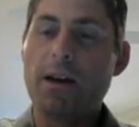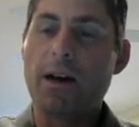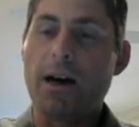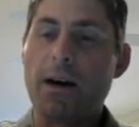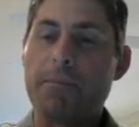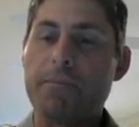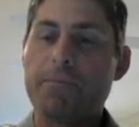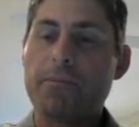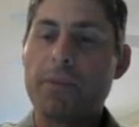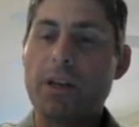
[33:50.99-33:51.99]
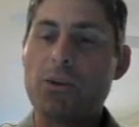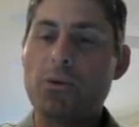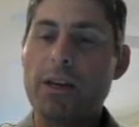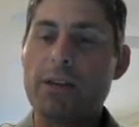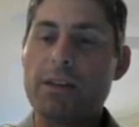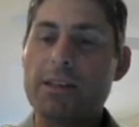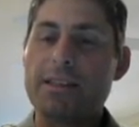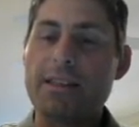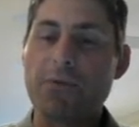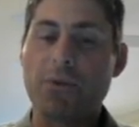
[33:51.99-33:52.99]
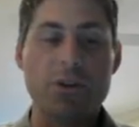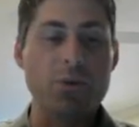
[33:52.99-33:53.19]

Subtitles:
that you get these different,